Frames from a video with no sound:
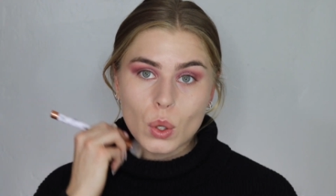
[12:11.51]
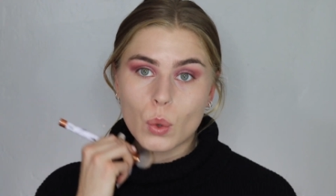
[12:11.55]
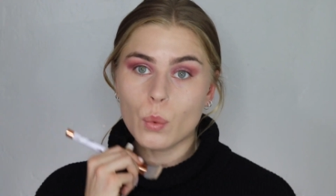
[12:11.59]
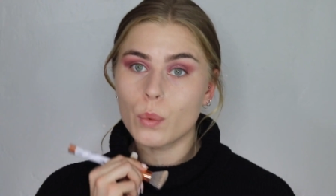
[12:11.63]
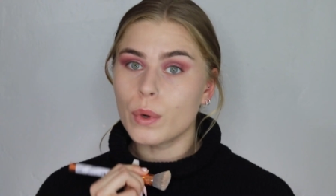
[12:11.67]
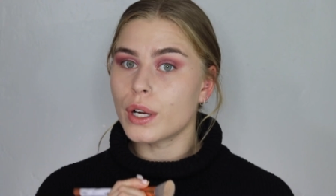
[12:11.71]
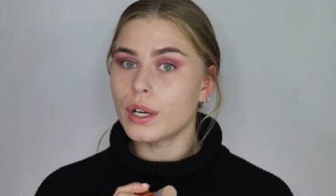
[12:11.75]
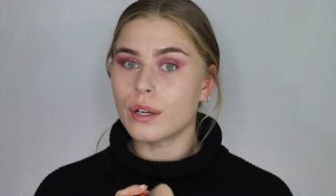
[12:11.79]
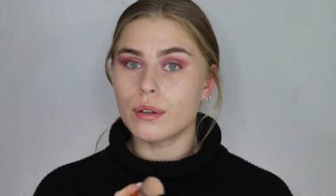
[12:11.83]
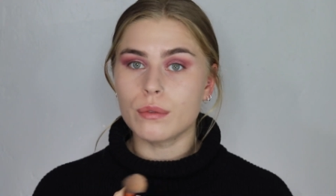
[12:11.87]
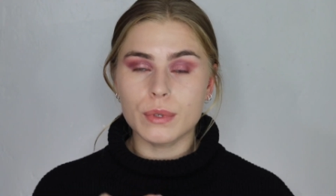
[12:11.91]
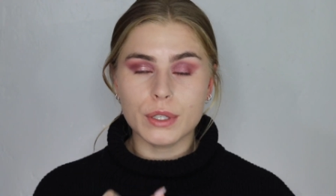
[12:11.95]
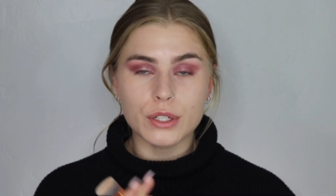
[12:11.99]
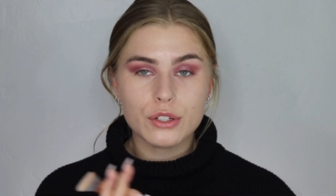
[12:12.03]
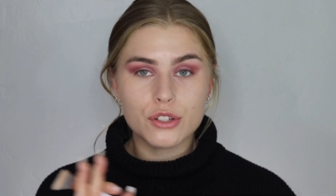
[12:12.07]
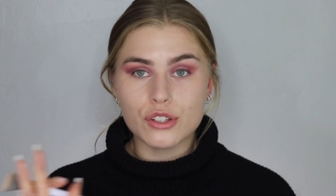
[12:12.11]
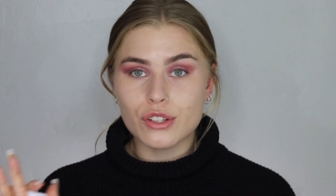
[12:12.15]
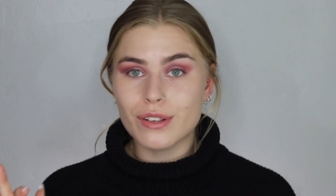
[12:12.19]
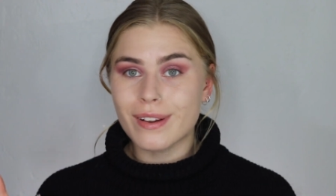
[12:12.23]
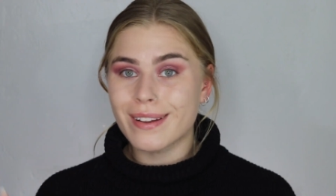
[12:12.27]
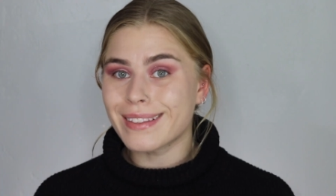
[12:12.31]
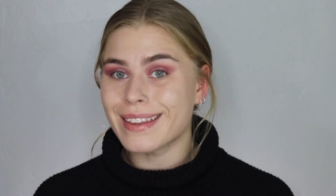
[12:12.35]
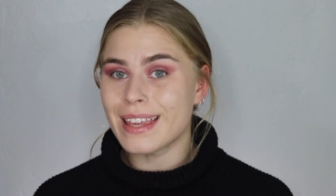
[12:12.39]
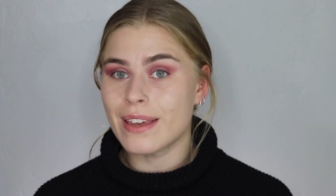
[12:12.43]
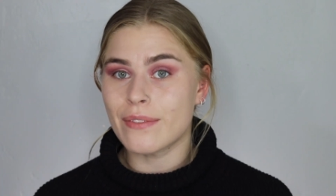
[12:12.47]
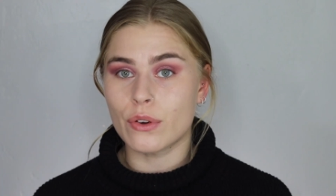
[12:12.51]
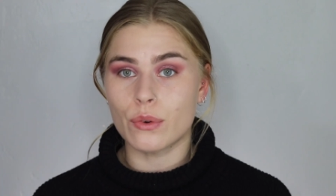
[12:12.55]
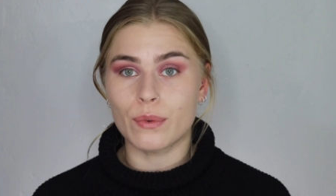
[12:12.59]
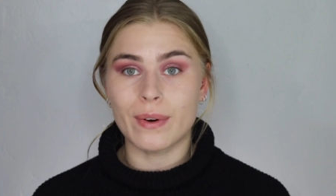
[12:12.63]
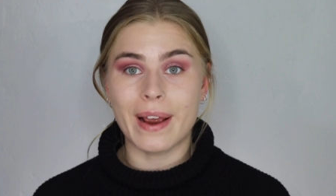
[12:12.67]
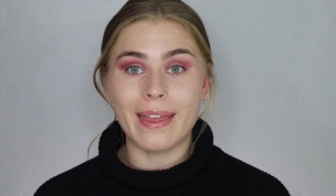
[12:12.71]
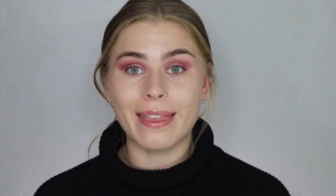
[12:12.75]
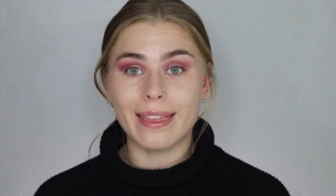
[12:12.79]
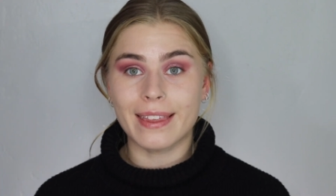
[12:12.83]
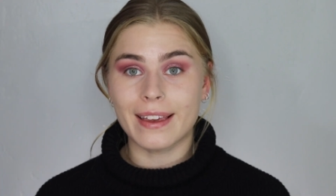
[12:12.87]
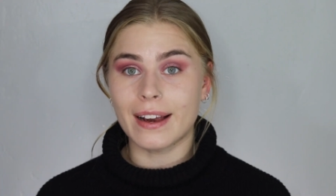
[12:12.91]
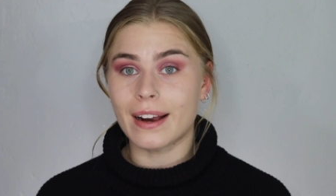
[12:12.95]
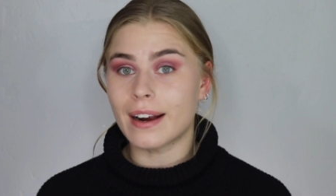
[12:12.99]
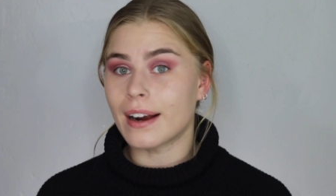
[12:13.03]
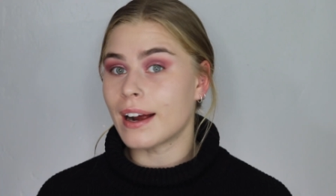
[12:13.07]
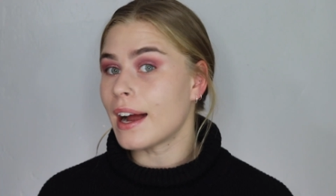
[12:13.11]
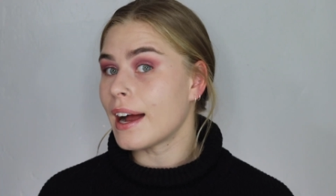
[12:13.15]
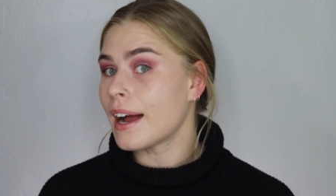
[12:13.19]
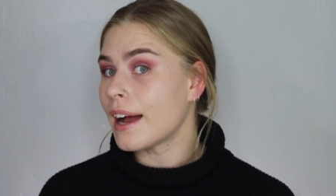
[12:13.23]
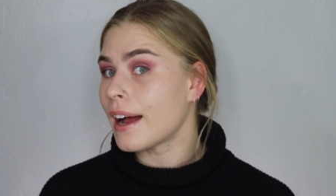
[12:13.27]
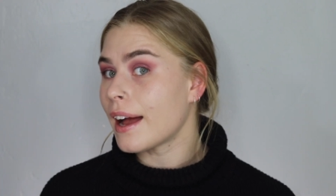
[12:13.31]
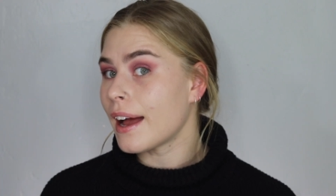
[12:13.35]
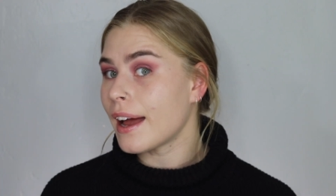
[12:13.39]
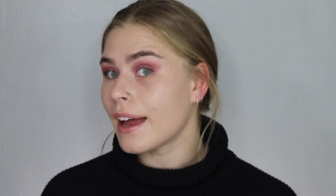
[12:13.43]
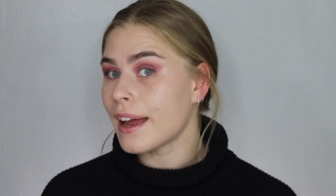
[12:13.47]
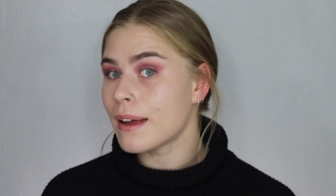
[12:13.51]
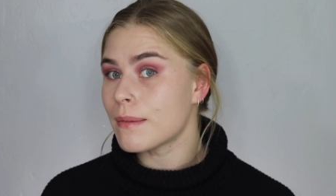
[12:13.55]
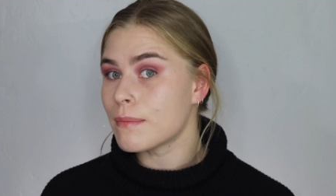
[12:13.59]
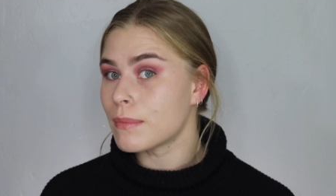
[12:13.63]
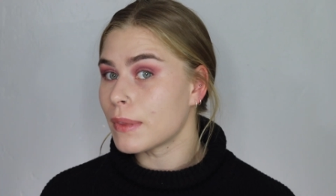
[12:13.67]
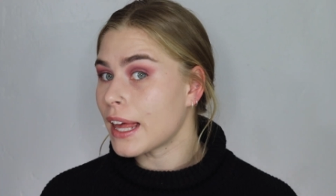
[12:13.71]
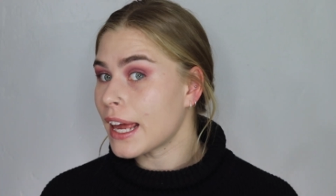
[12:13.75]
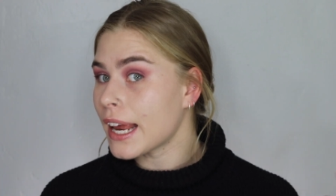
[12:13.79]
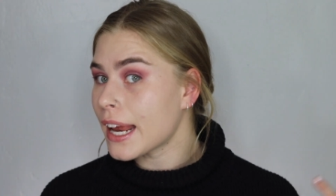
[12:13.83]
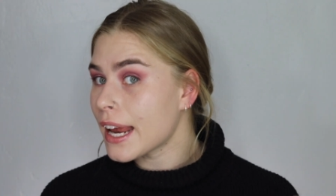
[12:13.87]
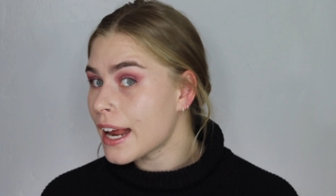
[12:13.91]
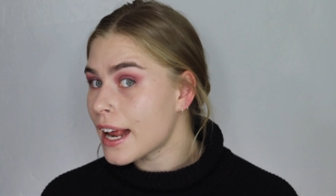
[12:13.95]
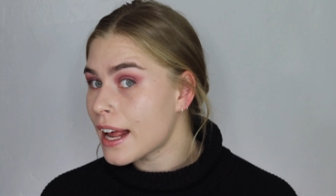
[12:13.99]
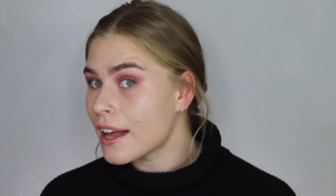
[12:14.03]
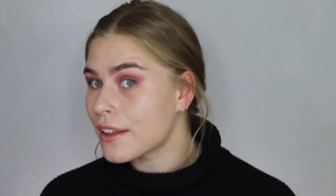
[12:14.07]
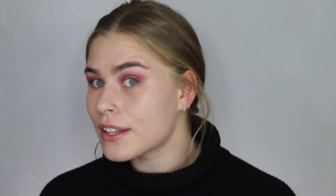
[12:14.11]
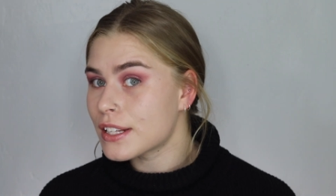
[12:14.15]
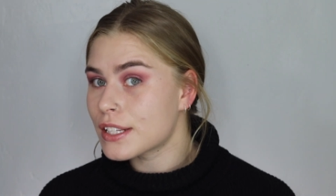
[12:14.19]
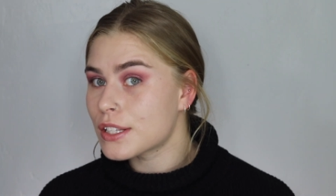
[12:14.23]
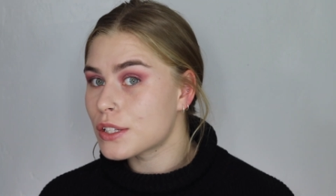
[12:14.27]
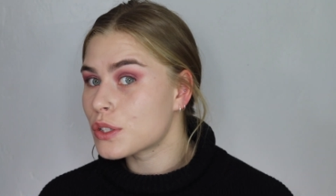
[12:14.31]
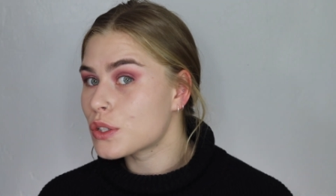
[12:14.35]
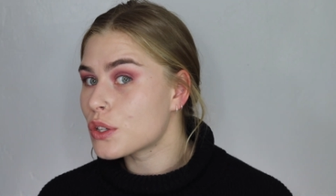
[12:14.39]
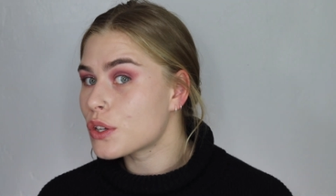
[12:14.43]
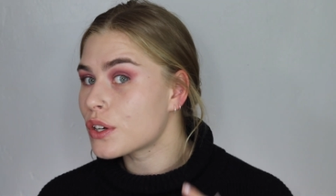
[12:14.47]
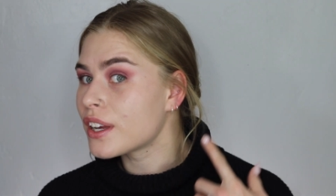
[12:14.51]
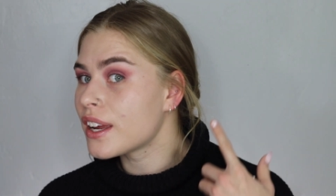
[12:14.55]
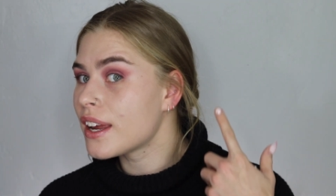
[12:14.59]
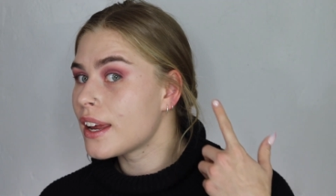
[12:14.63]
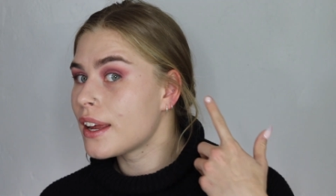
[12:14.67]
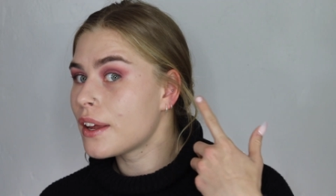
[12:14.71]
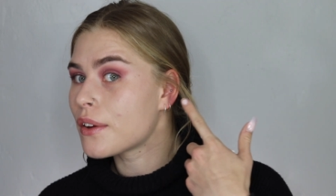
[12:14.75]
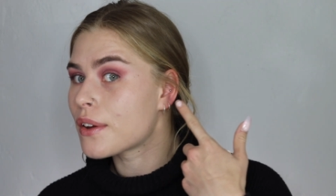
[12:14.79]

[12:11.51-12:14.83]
We're just gonna leave it right there. I am liking how this is looking.